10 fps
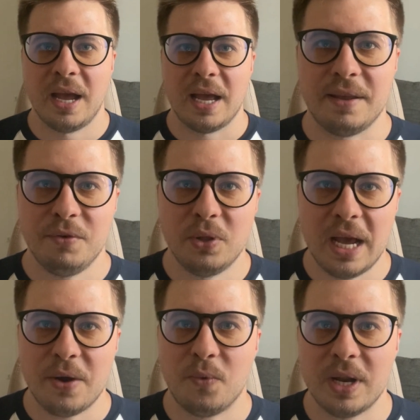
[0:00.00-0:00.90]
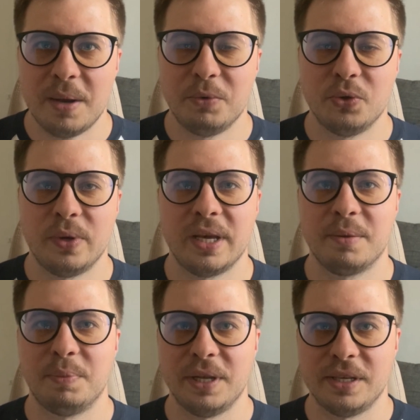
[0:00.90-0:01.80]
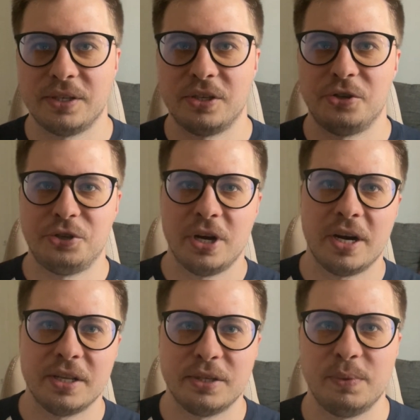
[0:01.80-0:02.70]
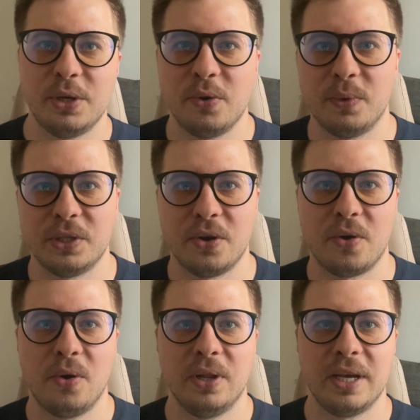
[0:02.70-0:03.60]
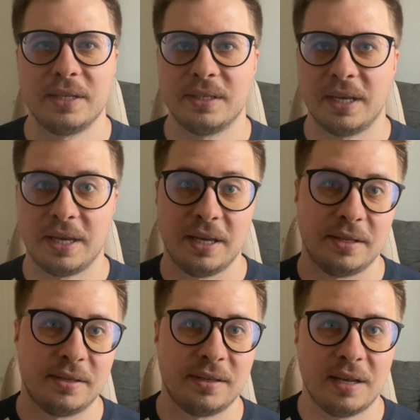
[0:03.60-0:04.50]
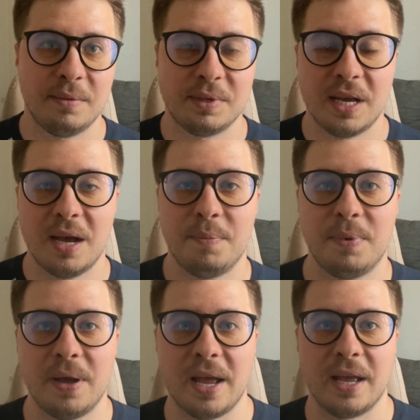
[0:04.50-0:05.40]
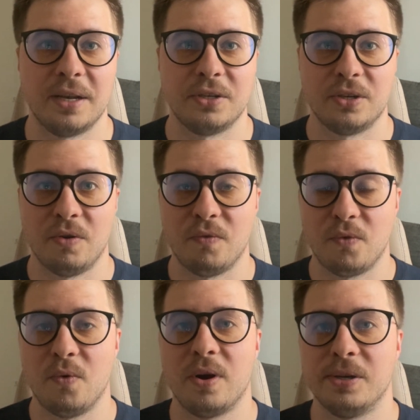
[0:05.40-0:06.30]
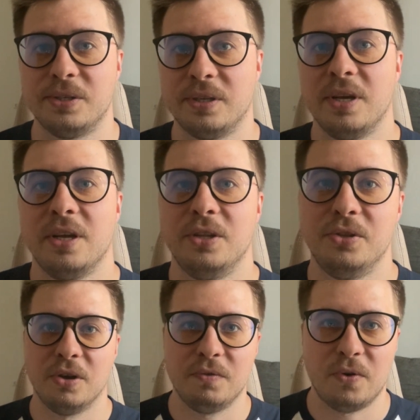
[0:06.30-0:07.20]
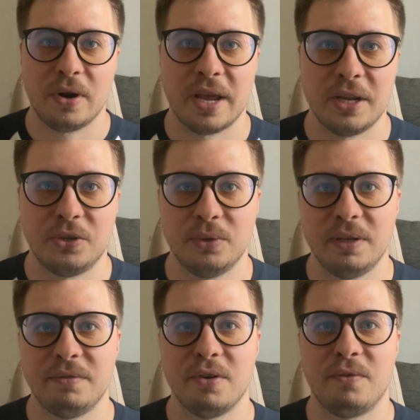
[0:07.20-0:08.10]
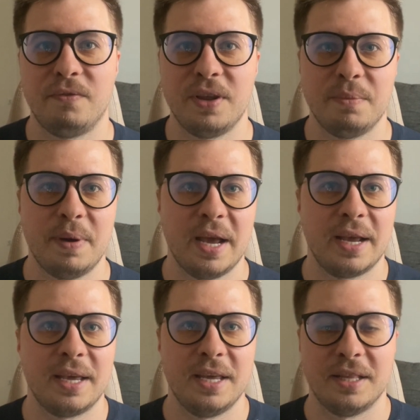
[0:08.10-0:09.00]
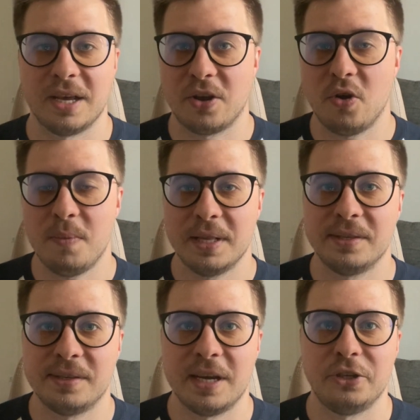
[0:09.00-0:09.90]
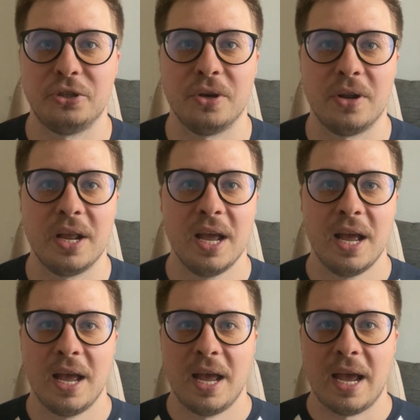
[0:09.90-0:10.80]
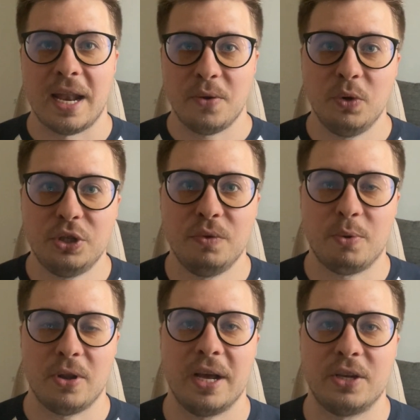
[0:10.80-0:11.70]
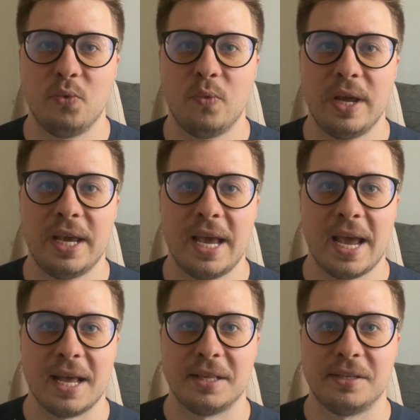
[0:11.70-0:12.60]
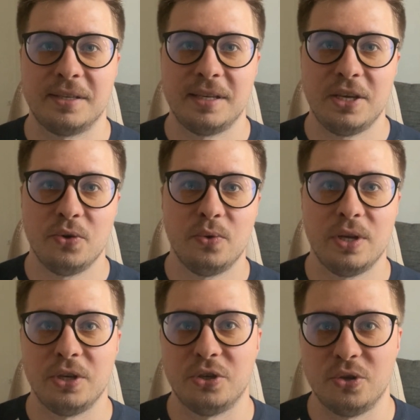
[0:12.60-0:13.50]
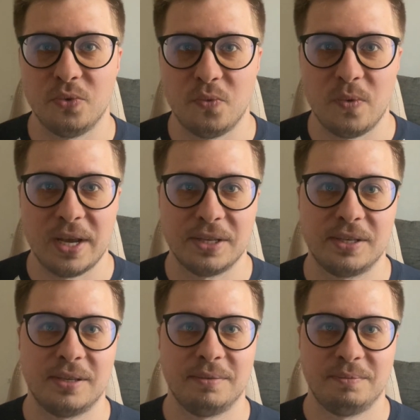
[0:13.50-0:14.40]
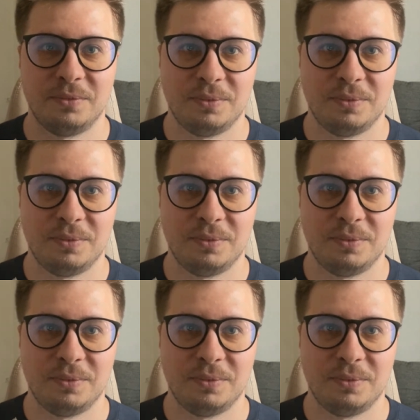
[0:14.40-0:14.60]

And if you like what I'm doing, please share this video with your colleagues, hit thumbs up, and of course, don't forget to leave your feedback in the comments section. And I wish you a productive week and see you in 2 weeks.